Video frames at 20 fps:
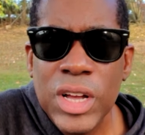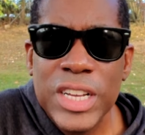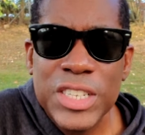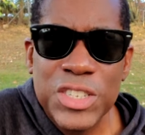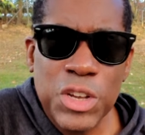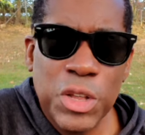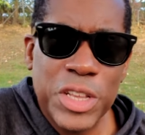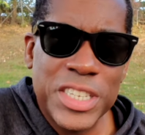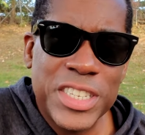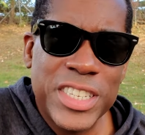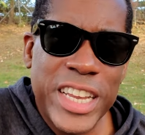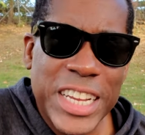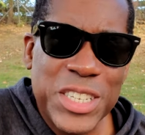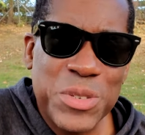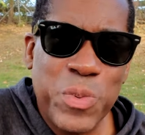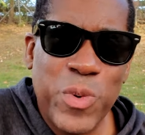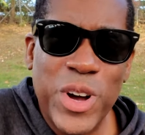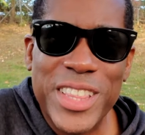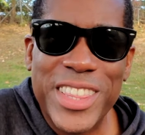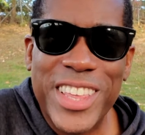So this next
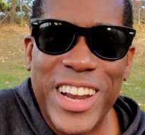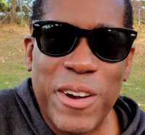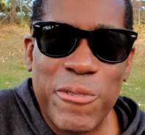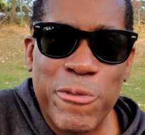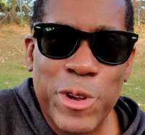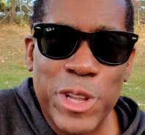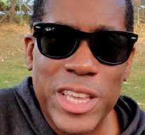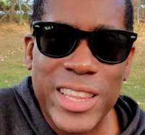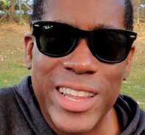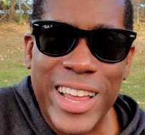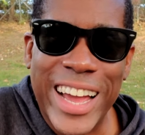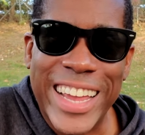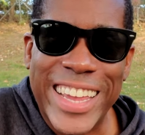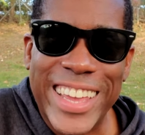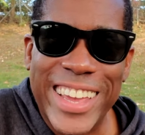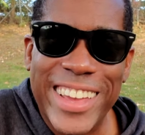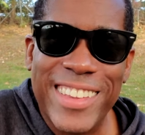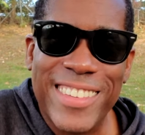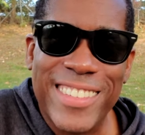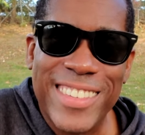point that I really like
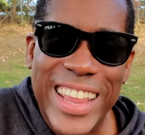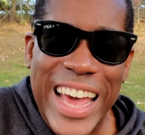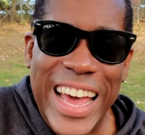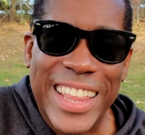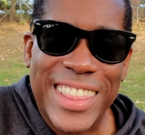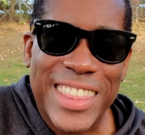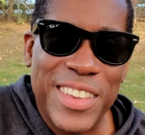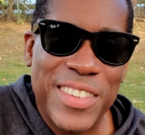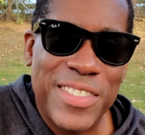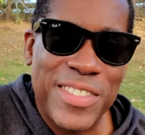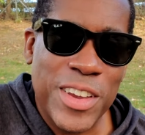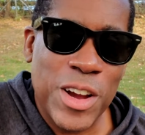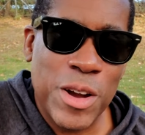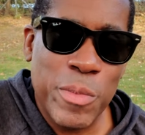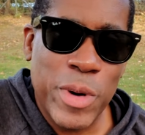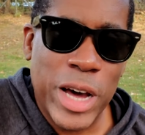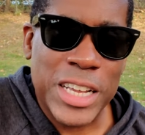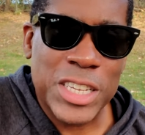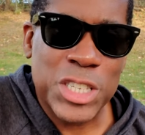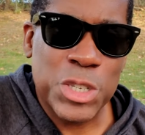is that the
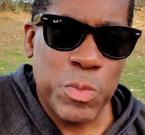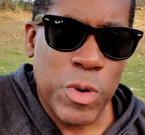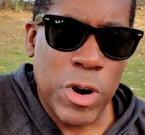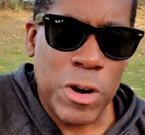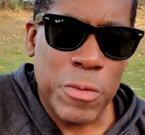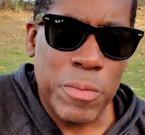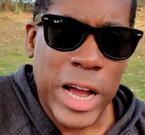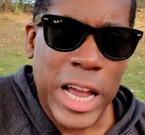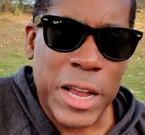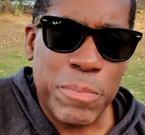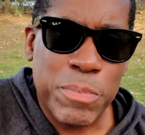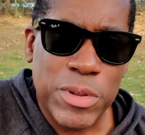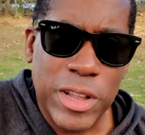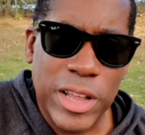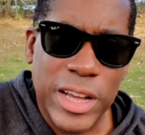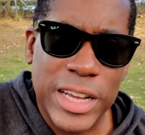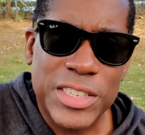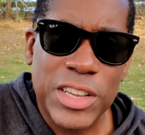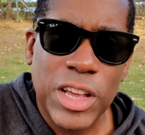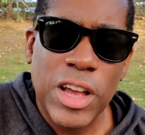Saramonic Smart Mic
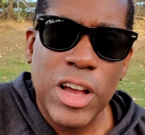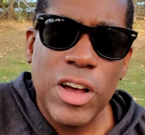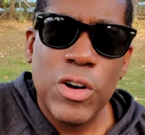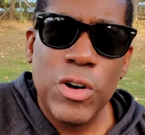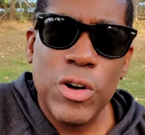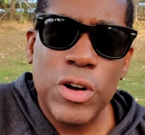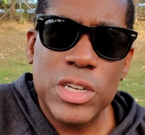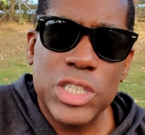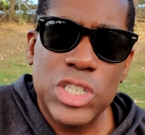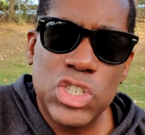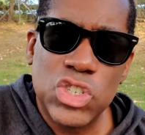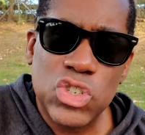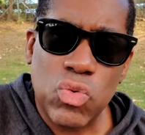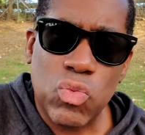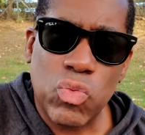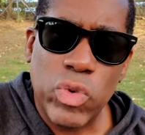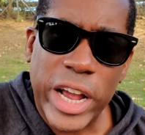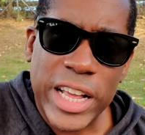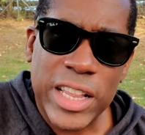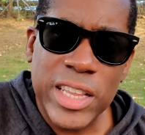Plus hooks
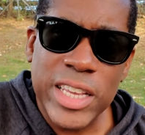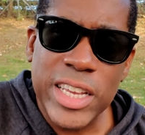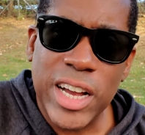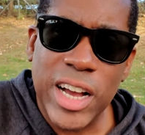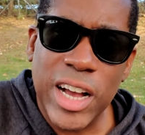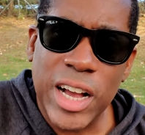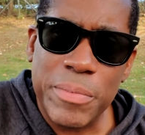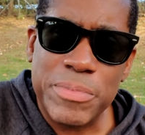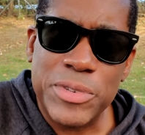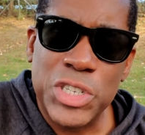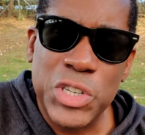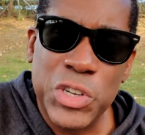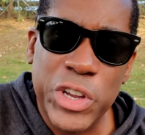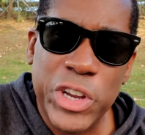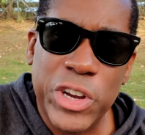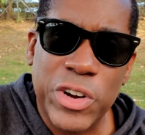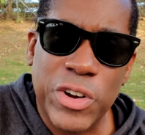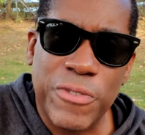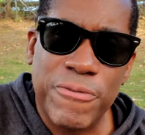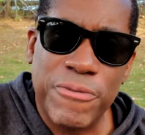directly up to
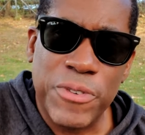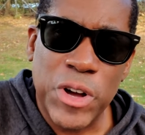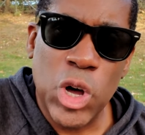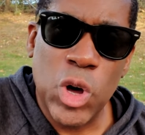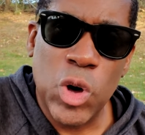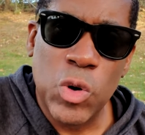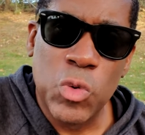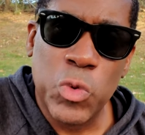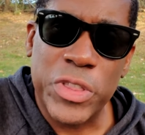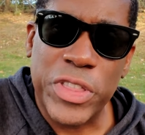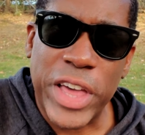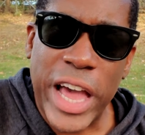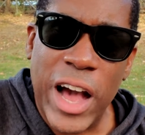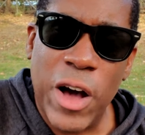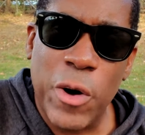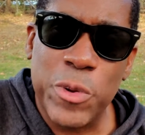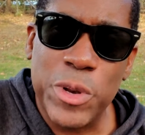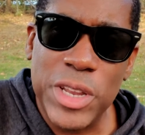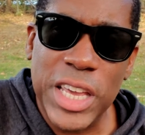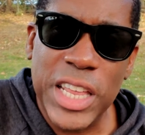your phone
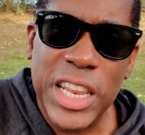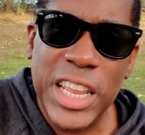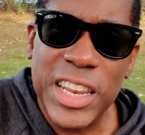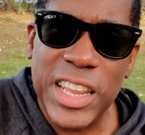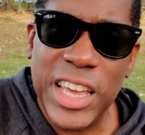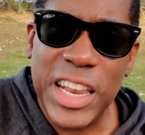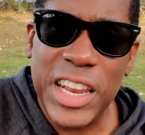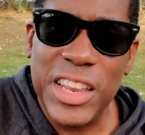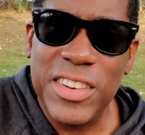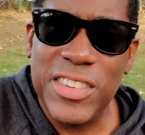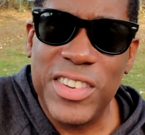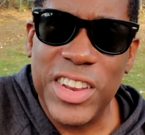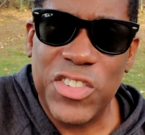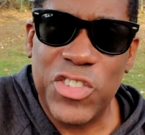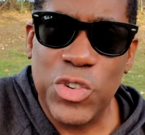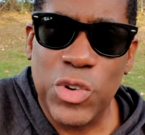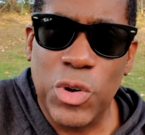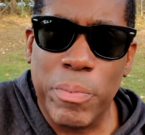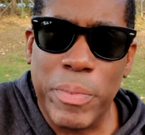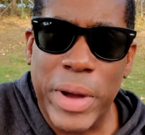without needing any
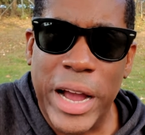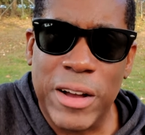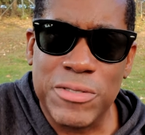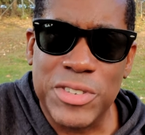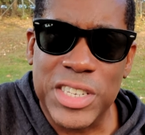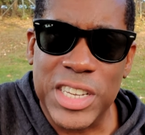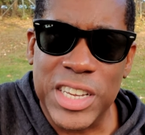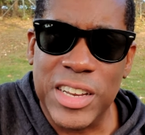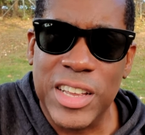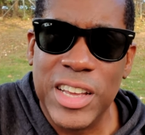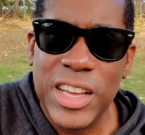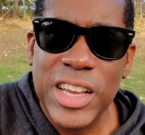additional mounting.